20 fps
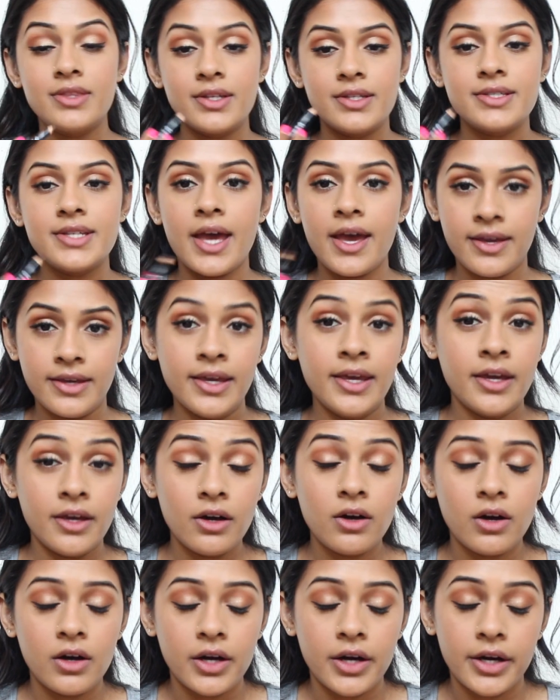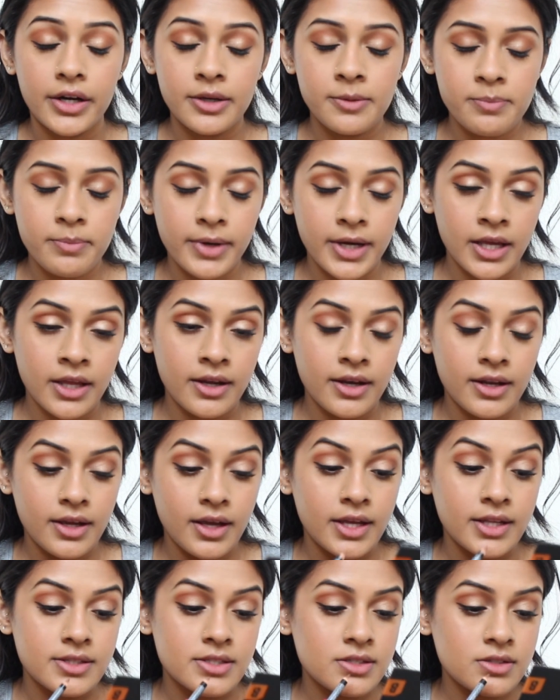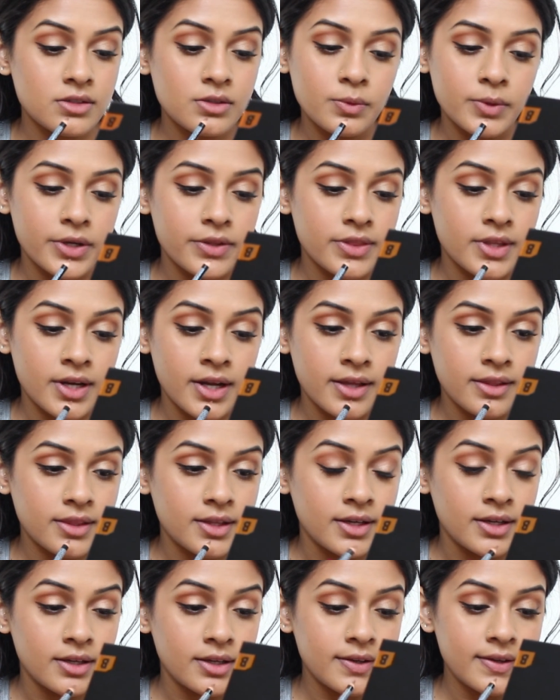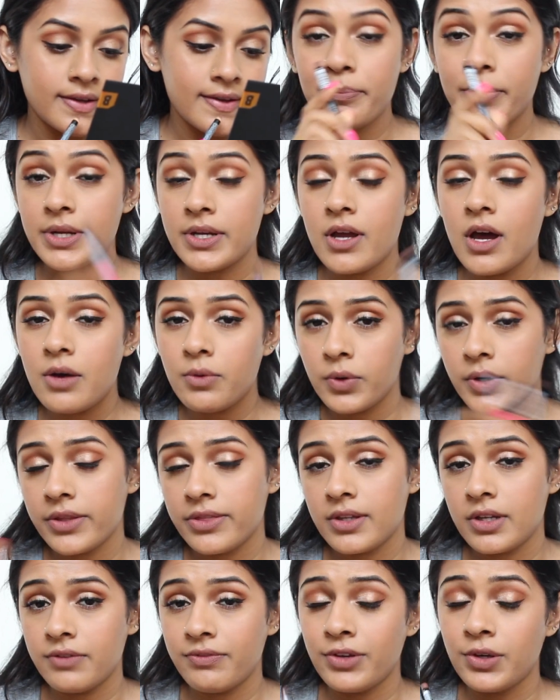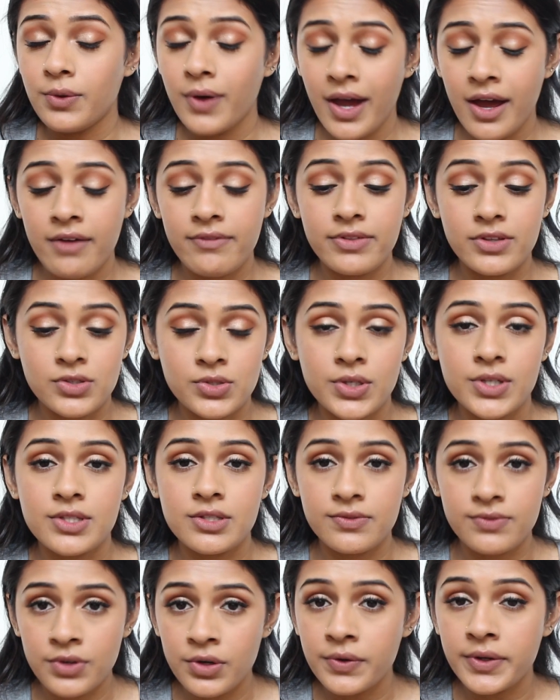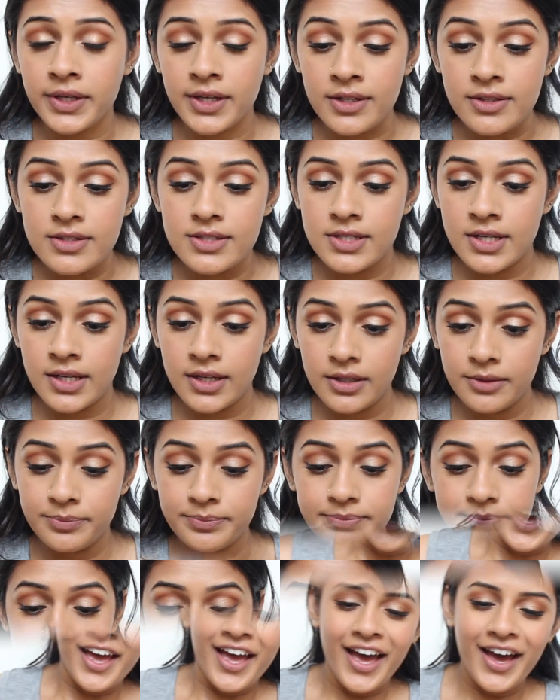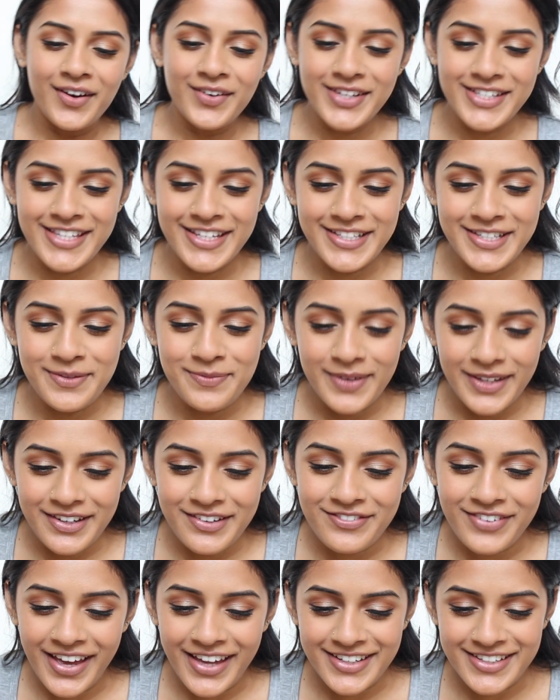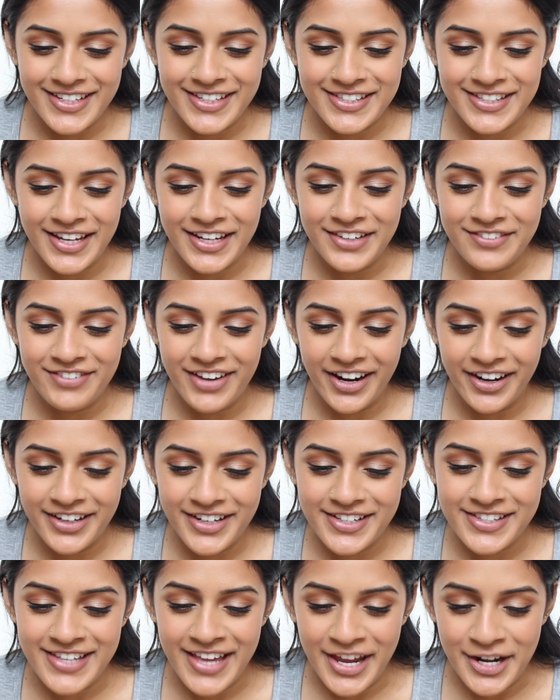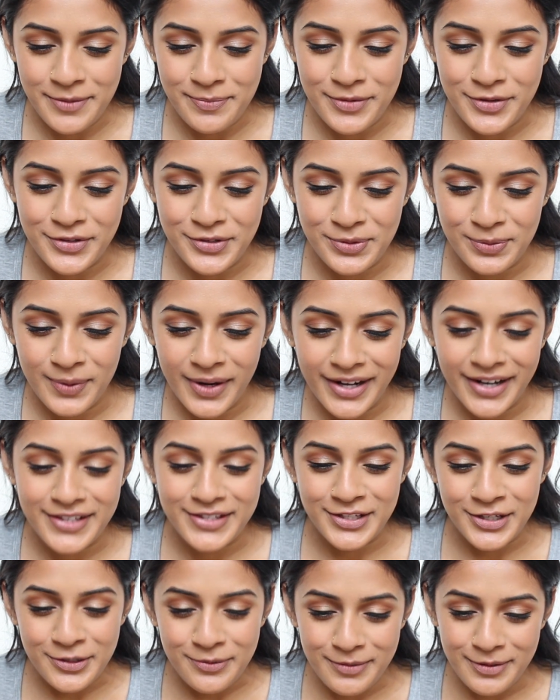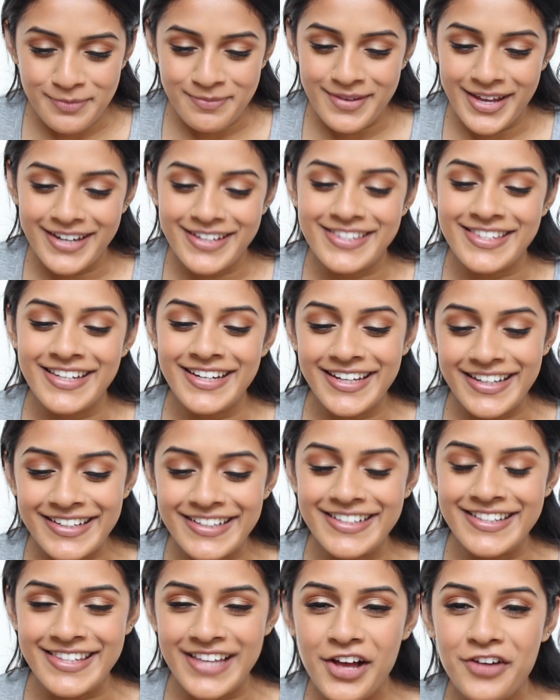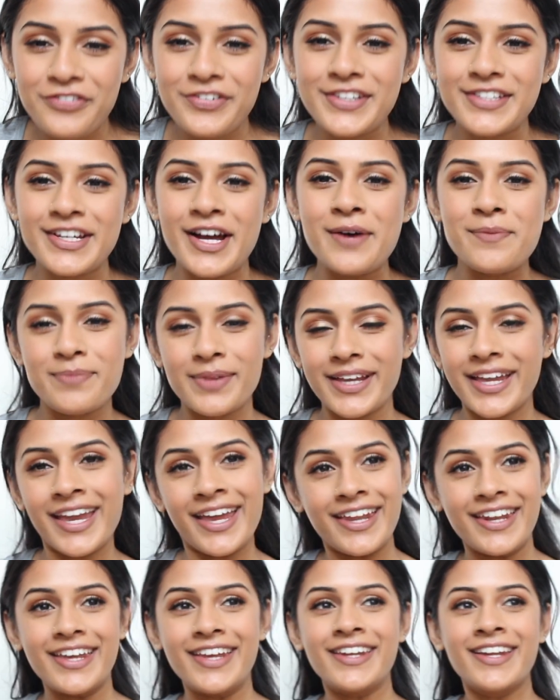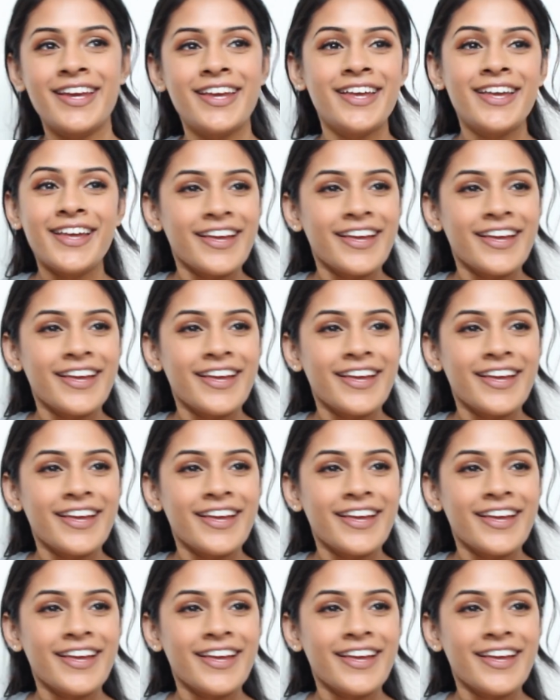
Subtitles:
The debt hit hard, but it's still worth it, I think. But not worth it if you have the choice of going in-state. How is it to be a vet to study various animals, whereas human medicine in itself is complicated?